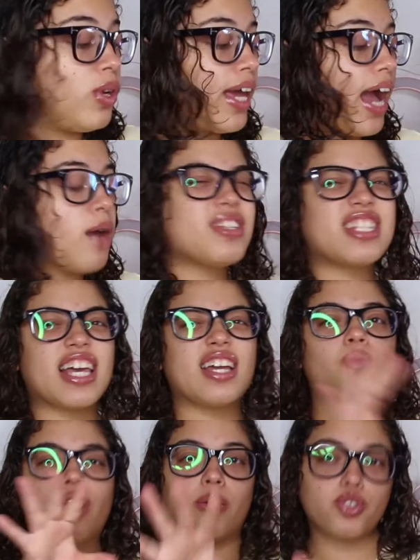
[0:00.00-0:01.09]
Like, I was like,
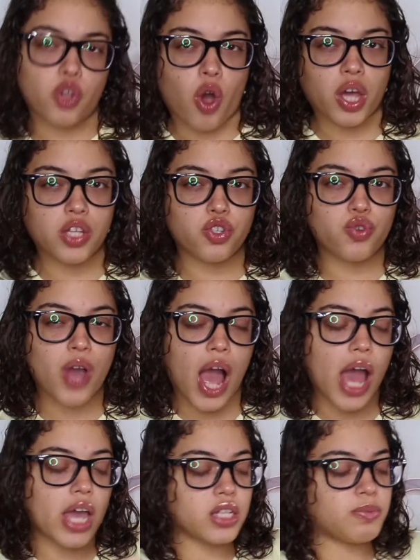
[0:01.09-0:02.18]
when I was talking to you
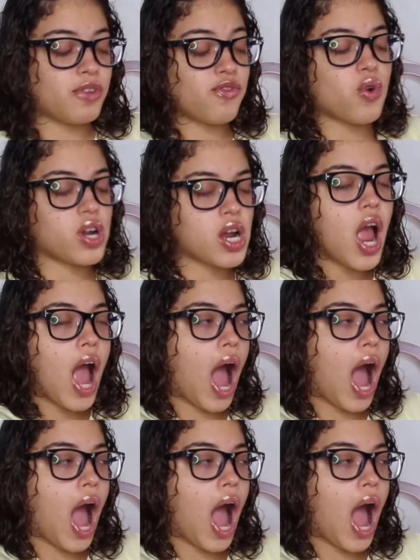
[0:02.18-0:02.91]
guys before,